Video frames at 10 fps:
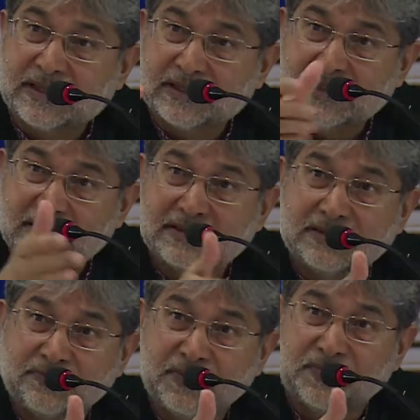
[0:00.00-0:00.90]
decade. That
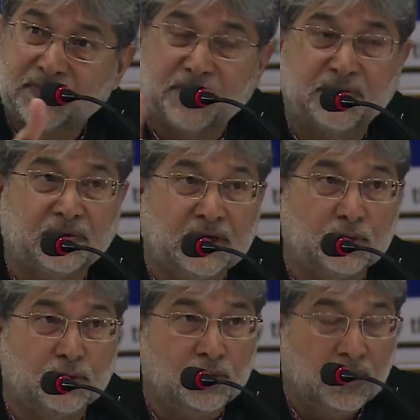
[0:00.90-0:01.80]
is
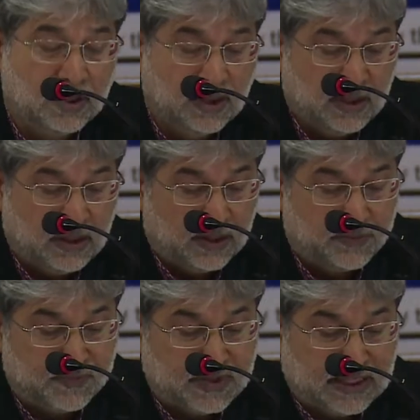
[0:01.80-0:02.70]
50-51 to
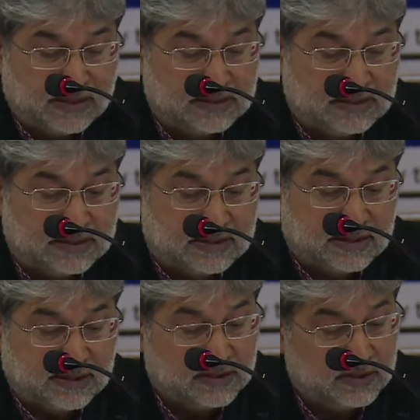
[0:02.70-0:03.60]

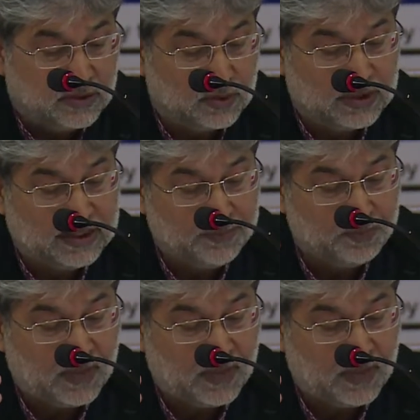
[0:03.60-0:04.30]
59-60, okay?